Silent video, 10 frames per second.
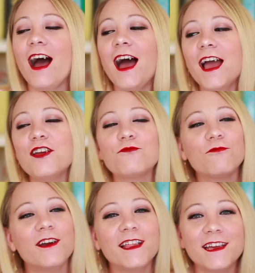I
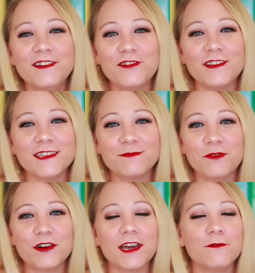really enjoyed this
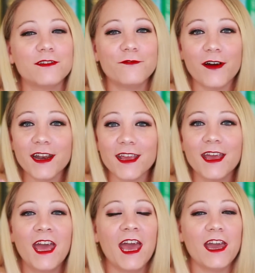book. It was funny.